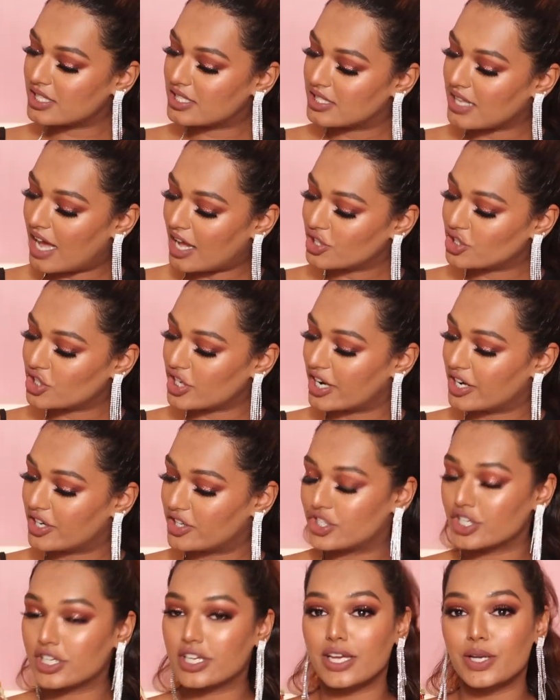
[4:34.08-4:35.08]
is such
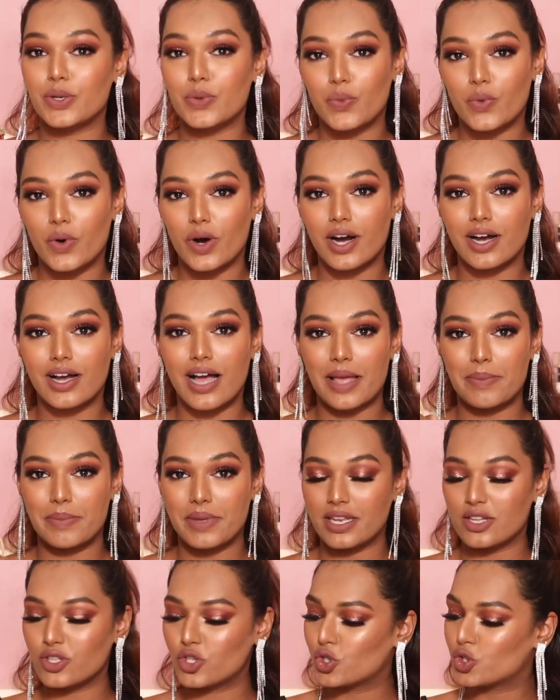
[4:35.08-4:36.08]
intricate work. I
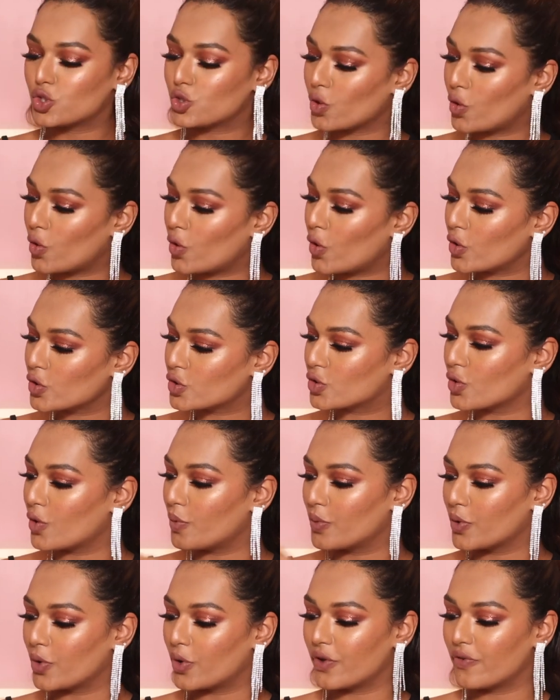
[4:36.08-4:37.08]
mean, it's so, so
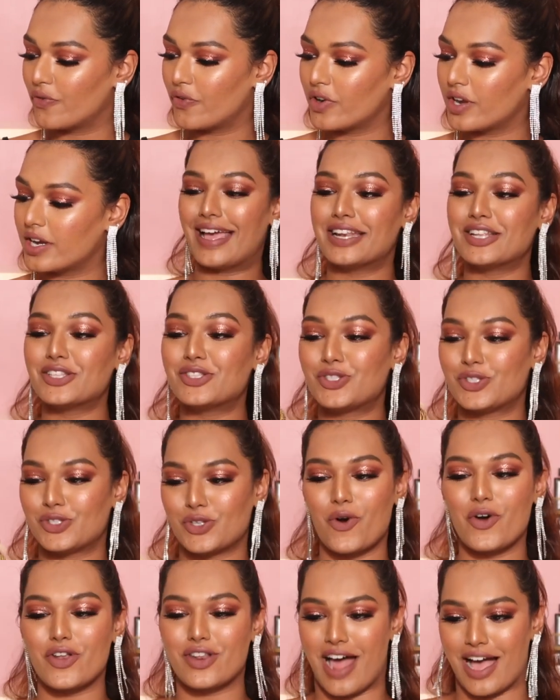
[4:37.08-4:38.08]
beautiful. And it's
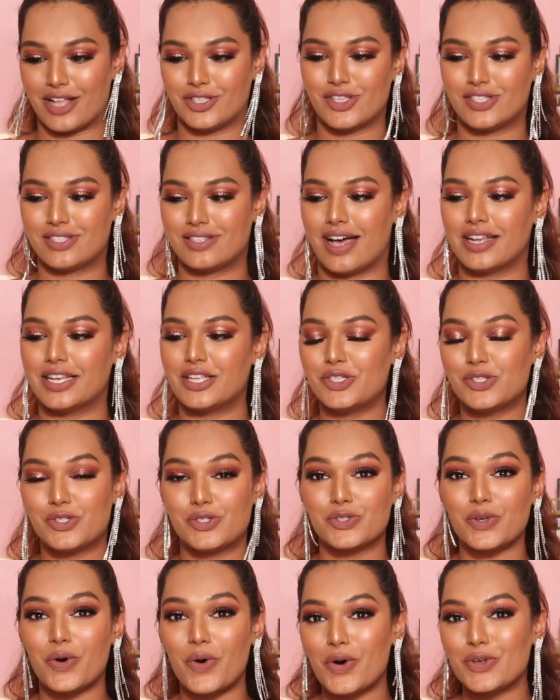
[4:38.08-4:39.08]
so Rajasthani.
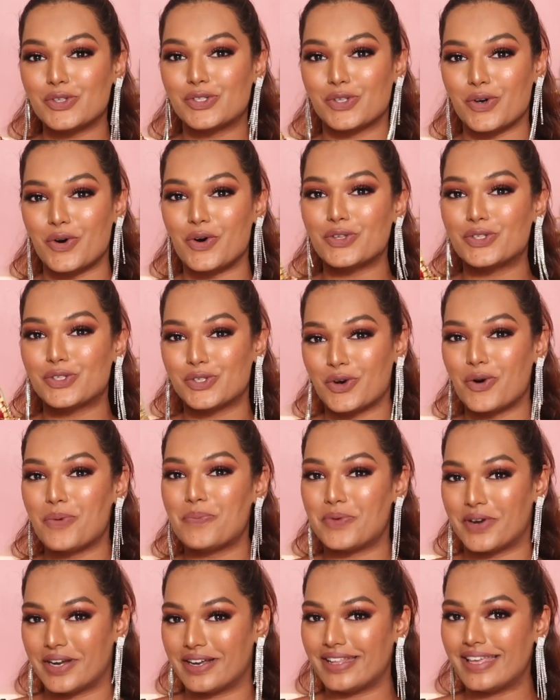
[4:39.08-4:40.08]
So, so, so
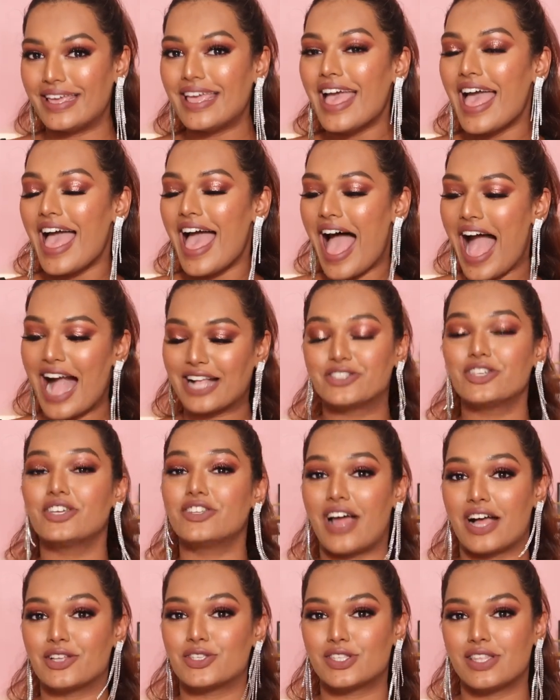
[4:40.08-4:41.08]
pretty. Actually,
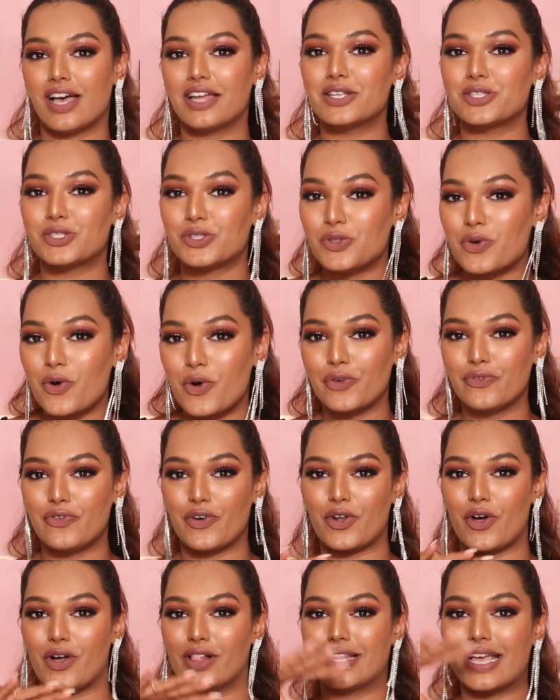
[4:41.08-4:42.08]
Rajasthan is known
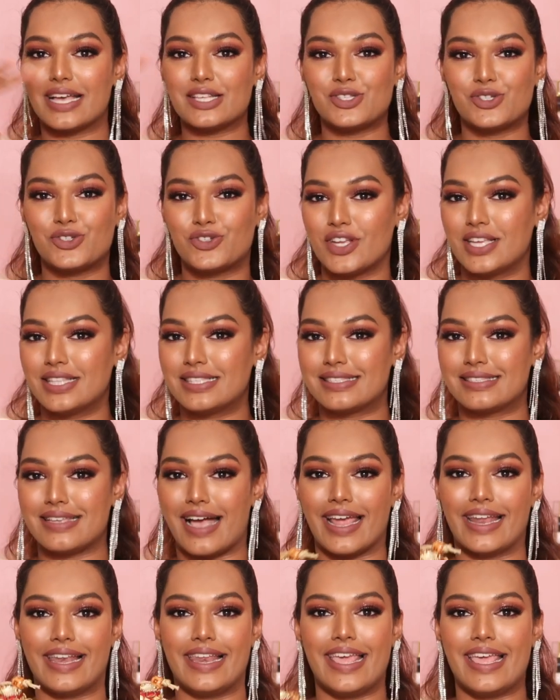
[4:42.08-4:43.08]
for all their street
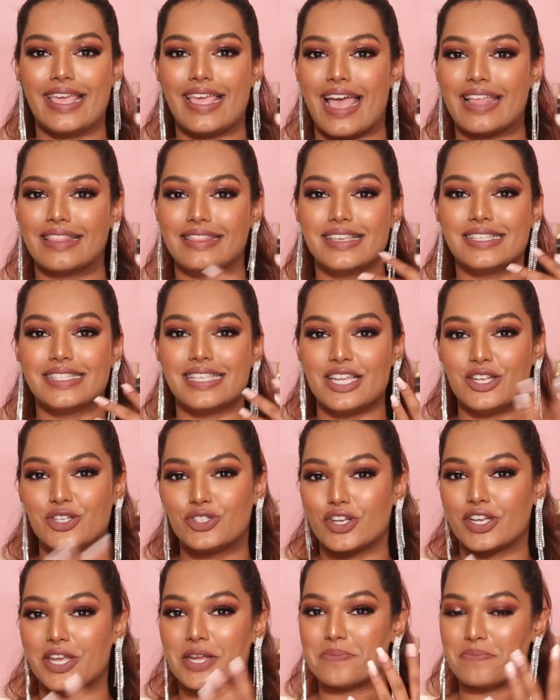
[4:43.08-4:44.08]
styling and this
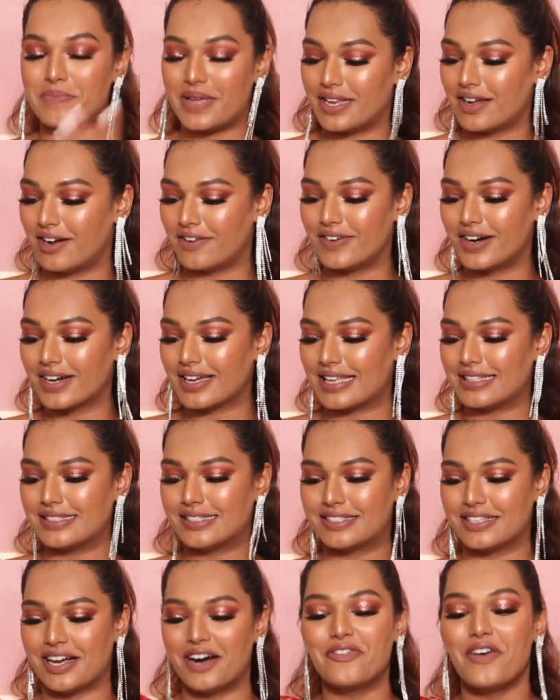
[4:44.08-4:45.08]
intricate mirror work and
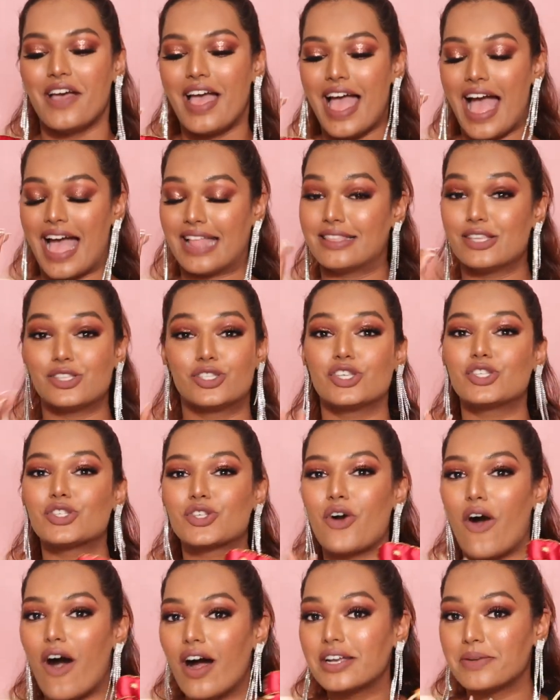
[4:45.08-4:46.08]
stuff. And this just
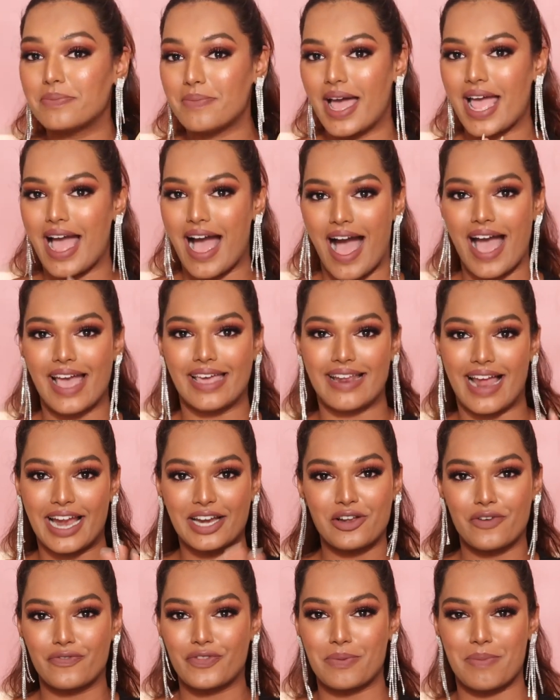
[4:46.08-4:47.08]
caught my eye
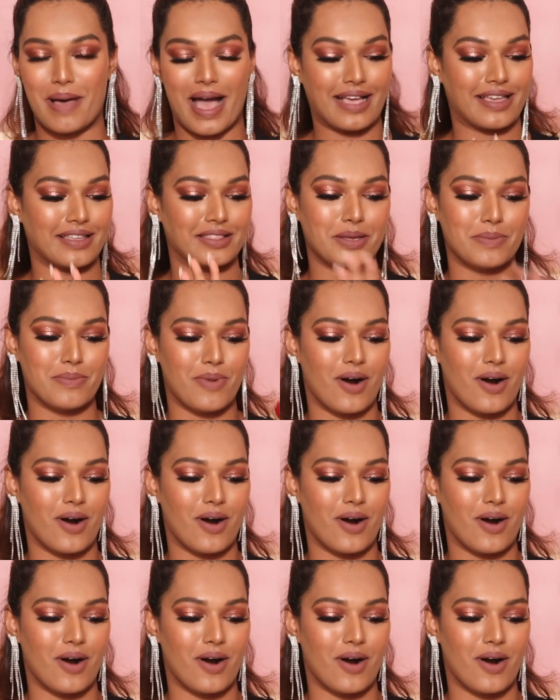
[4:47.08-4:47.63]
right off the back in the